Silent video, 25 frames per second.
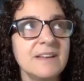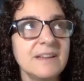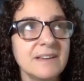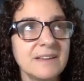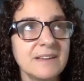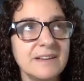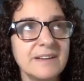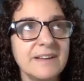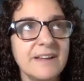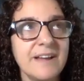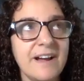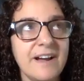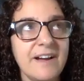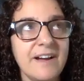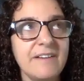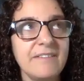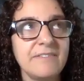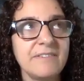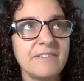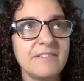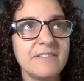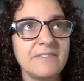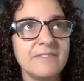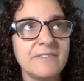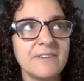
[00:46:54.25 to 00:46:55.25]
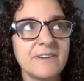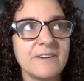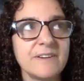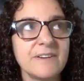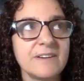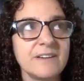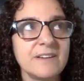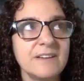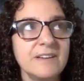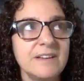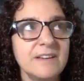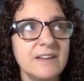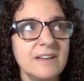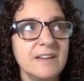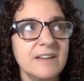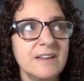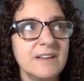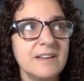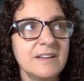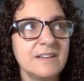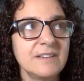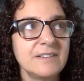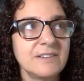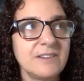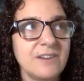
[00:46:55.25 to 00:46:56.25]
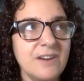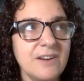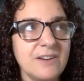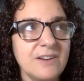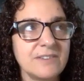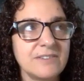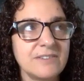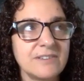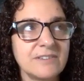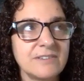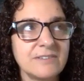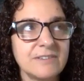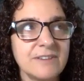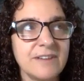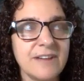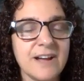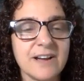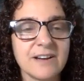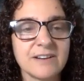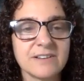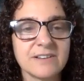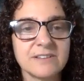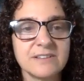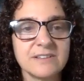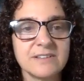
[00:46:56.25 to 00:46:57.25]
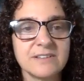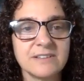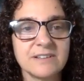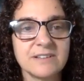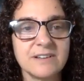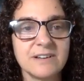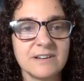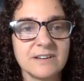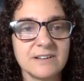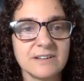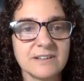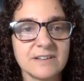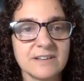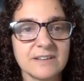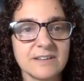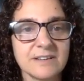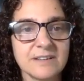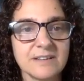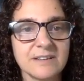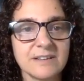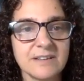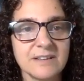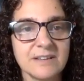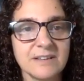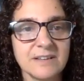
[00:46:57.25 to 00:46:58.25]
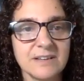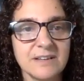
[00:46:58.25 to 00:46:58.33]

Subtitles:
can have a very toxic reaction to garlic